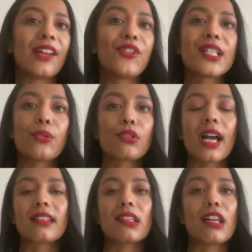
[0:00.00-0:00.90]
every single
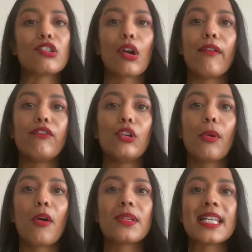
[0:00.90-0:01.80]
Saturday to go and view
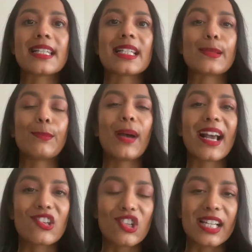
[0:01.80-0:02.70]
properties,
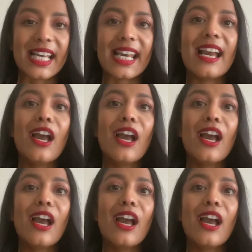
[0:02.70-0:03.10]
especially